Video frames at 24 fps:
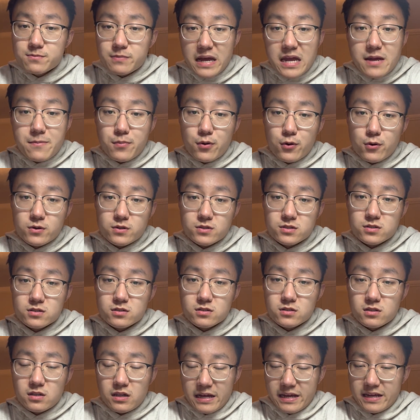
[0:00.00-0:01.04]
papers,
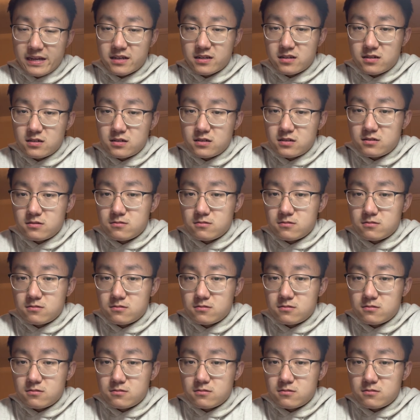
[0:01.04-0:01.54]
like